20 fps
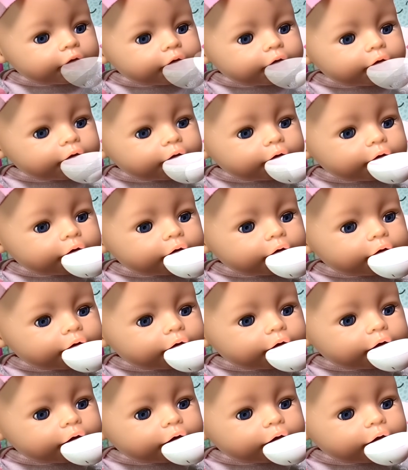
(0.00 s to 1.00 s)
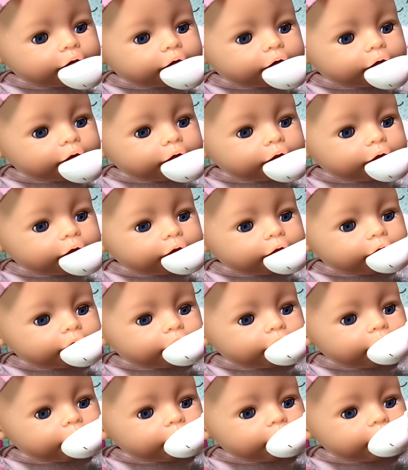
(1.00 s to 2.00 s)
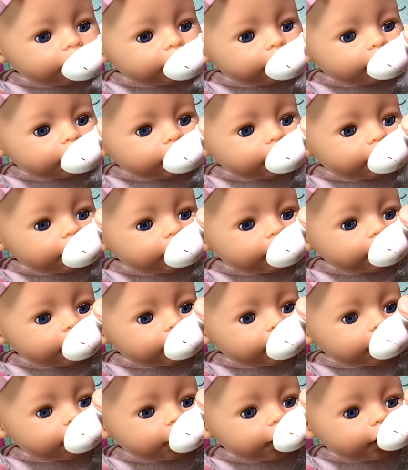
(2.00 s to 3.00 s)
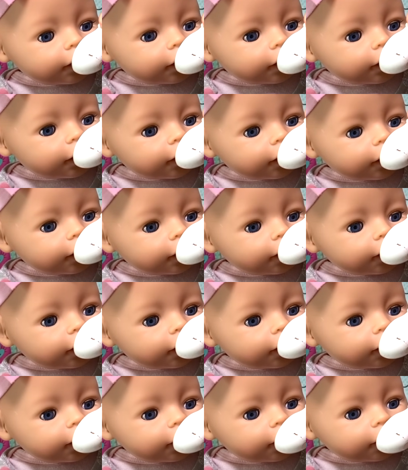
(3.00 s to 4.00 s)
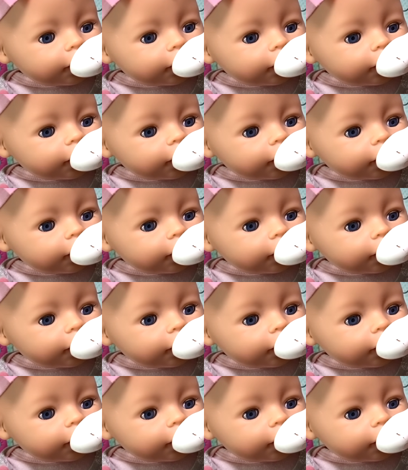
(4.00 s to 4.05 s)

No one is speaking in this clip.